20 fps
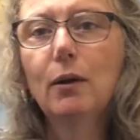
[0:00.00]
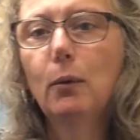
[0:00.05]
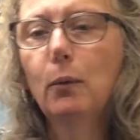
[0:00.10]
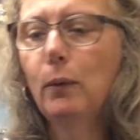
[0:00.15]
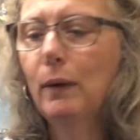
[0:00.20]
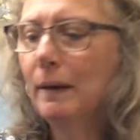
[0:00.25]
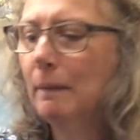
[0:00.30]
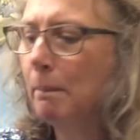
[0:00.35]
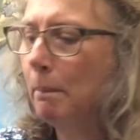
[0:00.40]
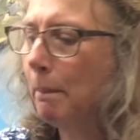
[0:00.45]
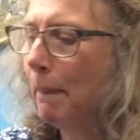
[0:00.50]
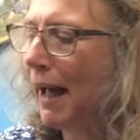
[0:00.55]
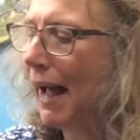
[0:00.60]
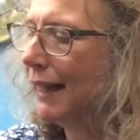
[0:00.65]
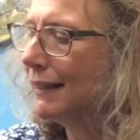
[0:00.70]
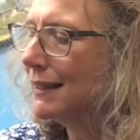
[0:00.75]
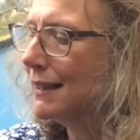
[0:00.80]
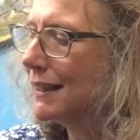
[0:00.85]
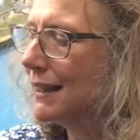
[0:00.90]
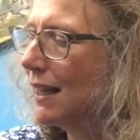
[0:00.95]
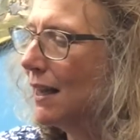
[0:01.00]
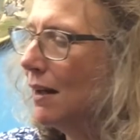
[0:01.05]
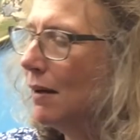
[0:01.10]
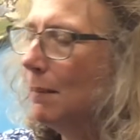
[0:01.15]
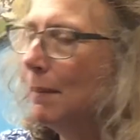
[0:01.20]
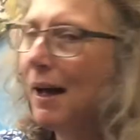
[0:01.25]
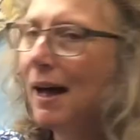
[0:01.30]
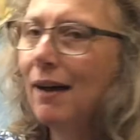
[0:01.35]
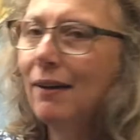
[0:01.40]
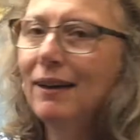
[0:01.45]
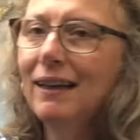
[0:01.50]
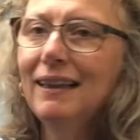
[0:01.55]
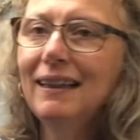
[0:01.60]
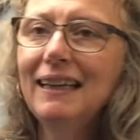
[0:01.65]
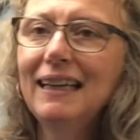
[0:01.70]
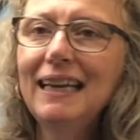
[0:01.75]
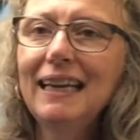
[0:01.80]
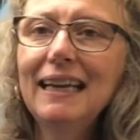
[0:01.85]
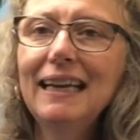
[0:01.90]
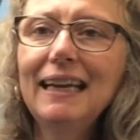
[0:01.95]
When bats come out in
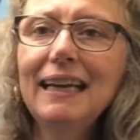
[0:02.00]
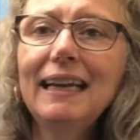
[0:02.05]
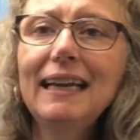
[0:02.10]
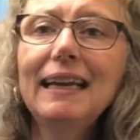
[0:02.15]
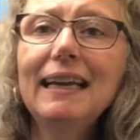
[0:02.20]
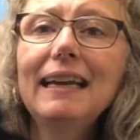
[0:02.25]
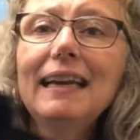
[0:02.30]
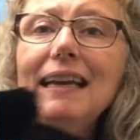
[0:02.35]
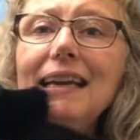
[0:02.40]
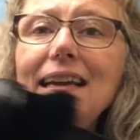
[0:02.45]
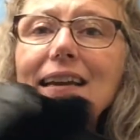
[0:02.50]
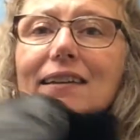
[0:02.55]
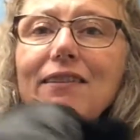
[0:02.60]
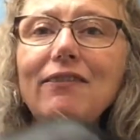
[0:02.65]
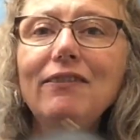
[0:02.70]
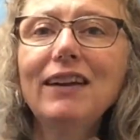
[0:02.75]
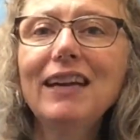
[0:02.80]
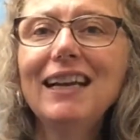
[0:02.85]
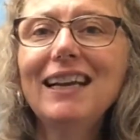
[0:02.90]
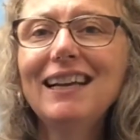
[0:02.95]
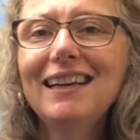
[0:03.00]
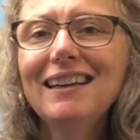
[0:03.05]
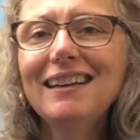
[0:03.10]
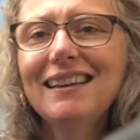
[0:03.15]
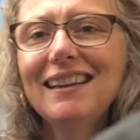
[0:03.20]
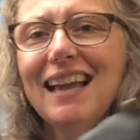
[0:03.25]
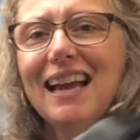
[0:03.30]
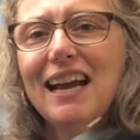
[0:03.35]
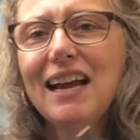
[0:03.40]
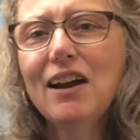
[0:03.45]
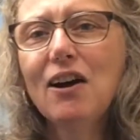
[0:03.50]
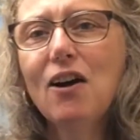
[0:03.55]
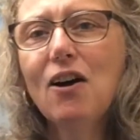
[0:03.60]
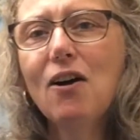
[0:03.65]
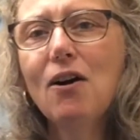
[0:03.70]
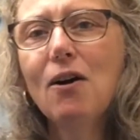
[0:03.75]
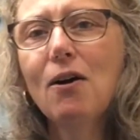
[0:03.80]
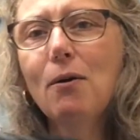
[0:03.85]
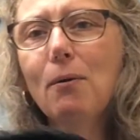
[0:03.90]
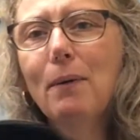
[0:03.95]
the evening, they
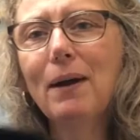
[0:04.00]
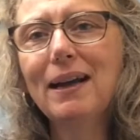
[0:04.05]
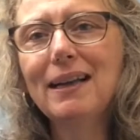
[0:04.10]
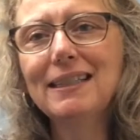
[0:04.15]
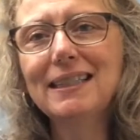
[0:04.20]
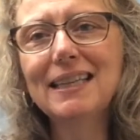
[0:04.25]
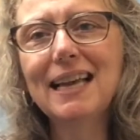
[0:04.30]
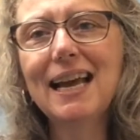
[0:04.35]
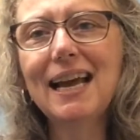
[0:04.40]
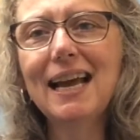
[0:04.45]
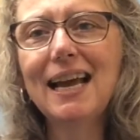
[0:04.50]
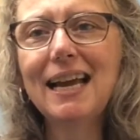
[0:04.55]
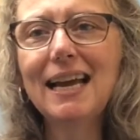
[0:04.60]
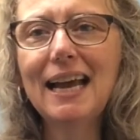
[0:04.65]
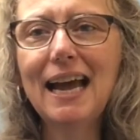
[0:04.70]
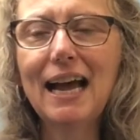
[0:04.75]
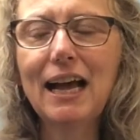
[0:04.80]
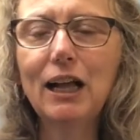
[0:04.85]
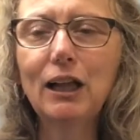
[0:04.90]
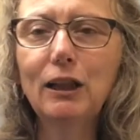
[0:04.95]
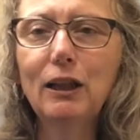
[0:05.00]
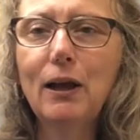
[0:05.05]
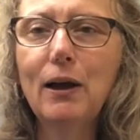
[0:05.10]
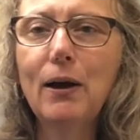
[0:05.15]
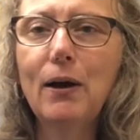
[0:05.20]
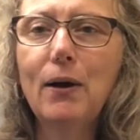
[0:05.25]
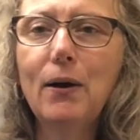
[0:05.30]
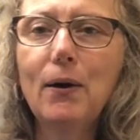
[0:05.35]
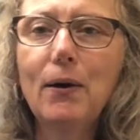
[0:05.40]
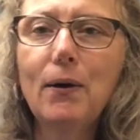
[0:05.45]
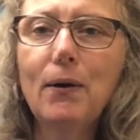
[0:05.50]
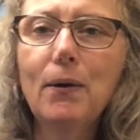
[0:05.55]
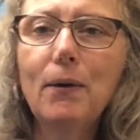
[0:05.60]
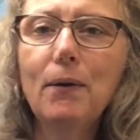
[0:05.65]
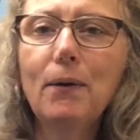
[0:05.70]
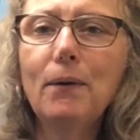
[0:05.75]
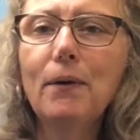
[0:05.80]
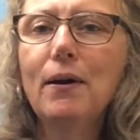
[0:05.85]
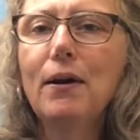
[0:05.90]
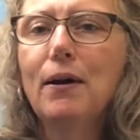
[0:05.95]
always say
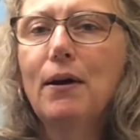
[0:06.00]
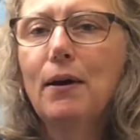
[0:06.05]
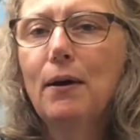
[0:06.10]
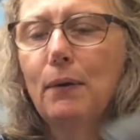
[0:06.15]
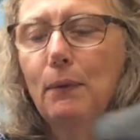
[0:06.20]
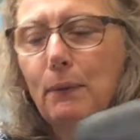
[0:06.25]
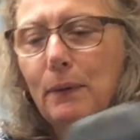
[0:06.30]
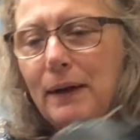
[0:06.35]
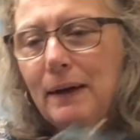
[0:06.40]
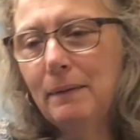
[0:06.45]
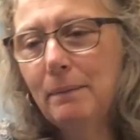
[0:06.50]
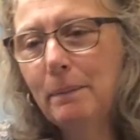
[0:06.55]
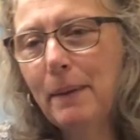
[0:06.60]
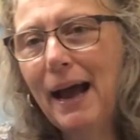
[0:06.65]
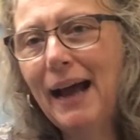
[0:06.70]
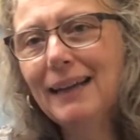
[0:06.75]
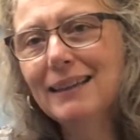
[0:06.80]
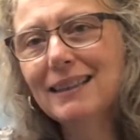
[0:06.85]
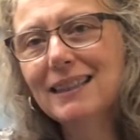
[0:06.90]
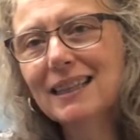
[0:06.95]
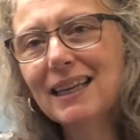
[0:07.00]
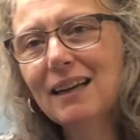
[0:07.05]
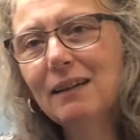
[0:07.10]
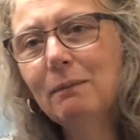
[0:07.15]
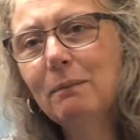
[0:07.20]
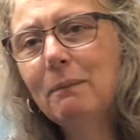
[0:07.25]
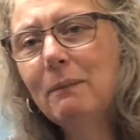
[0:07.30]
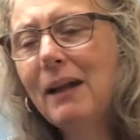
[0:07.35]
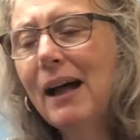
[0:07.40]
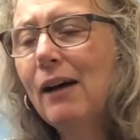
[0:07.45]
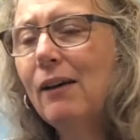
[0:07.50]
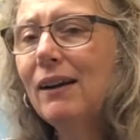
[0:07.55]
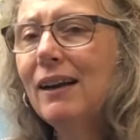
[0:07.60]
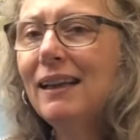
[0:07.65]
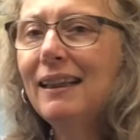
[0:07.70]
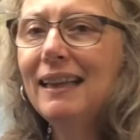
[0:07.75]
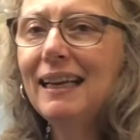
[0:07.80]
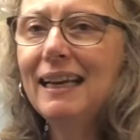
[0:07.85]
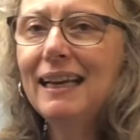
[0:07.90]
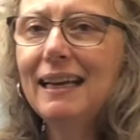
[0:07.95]
hello. When bats come out
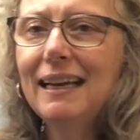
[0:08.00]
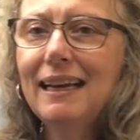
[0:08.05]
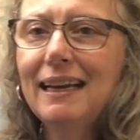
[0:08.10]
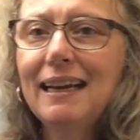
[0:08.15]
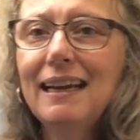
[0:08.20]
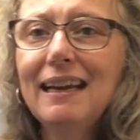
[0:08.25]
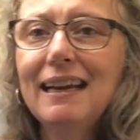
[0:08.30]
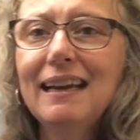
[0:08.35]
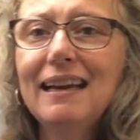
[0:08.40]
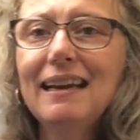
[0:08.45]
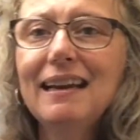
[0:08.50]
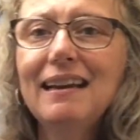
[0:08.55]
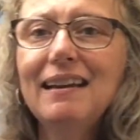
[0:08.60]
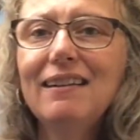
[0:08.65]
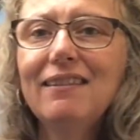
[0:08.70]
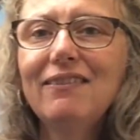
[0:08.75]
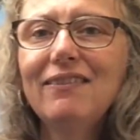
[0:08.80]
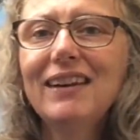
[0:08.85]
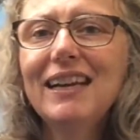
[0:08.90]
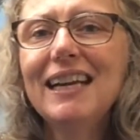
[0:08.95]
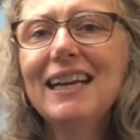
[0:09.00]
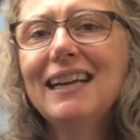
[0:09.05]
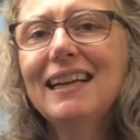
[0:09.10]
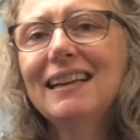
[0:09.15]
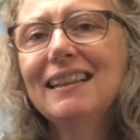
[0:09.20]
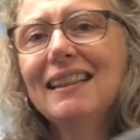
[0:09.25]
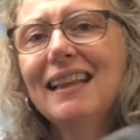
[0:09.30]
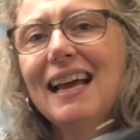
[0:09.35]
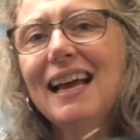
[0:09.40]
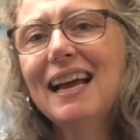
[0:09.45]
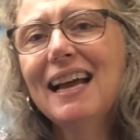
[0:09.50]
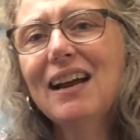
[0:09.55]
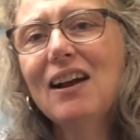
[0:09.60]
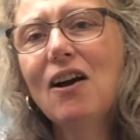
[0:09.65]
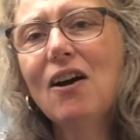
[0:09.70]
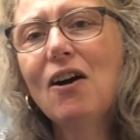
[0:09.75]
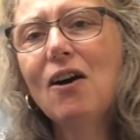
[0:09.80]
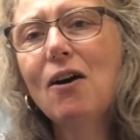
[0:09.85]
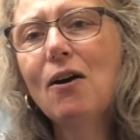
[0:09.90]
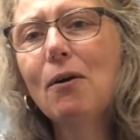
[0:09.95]
in the evening, they
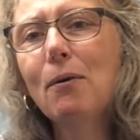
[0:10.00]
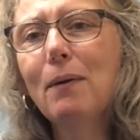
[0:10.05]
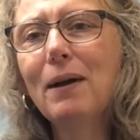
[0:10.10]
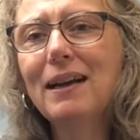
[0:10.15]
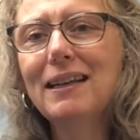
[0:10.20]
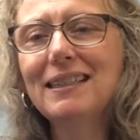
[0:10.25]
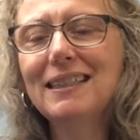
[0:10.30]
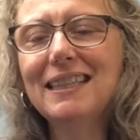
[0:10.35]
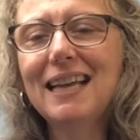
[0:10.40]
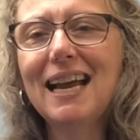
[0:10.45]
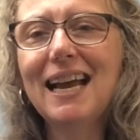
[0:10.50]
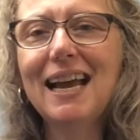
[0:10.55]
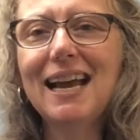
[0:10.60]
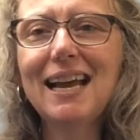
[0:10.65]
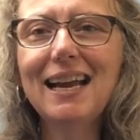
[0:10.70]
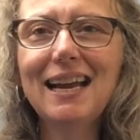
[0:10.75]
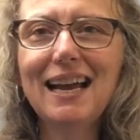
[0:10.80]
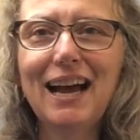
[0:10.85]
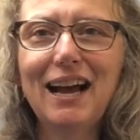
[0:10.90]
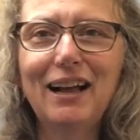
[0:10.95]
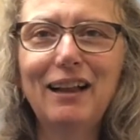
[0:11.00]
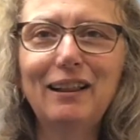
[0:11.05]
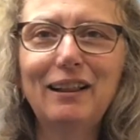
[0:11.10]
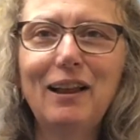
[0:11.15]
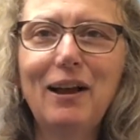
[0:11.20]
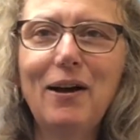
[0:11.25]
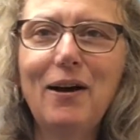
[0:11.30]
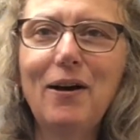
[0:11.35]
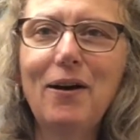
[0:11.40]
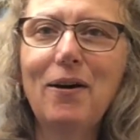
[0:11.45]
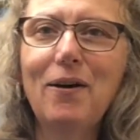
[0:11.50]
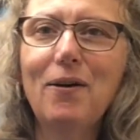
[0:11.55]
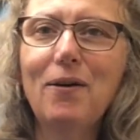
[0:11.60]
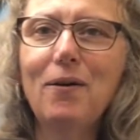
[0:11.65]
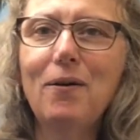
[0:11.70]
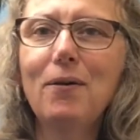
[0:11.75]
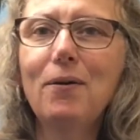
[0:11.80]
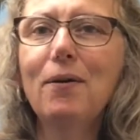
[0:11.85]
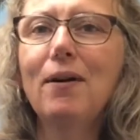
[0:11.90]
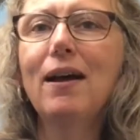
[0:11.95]
always say
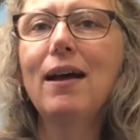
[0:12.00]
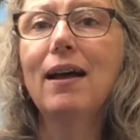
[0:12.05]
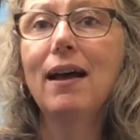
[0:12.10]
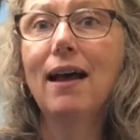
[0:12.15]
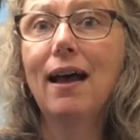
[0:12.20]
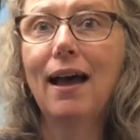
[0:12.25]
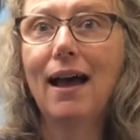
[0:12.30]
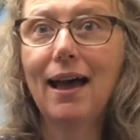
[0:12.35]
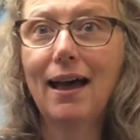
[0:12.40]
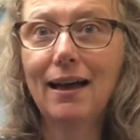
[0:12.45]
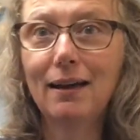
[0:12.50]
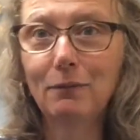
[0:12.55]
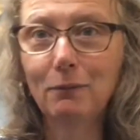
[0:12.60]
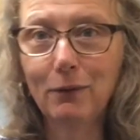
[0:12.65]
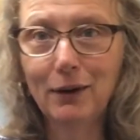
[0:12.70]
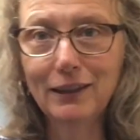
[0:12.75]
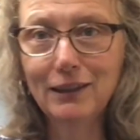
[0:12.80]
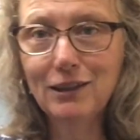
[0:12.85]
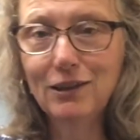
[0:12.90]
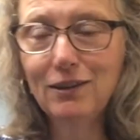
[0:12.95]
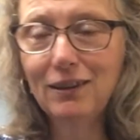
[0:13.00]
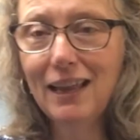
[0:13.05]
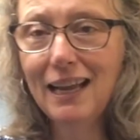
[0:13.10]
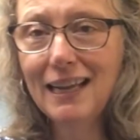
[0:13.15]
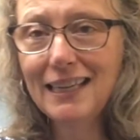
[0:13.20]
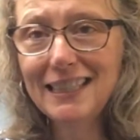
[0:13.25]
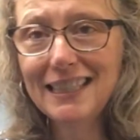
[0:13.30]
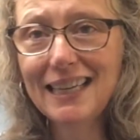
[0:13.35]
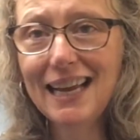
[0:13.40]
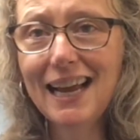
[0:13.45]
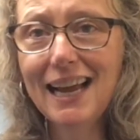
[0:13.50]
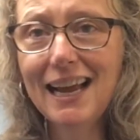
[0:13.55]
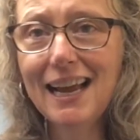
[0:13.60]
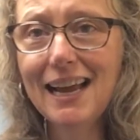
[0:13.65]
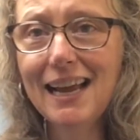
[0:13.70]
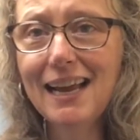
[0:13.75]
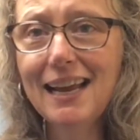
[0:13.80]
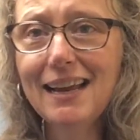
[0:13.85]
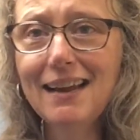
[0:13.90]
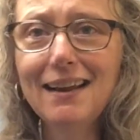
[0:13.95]
hello. And what do they
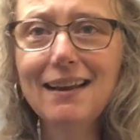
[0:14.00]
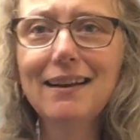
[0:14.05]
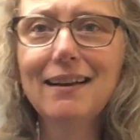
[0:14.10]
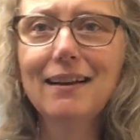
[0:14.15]
say?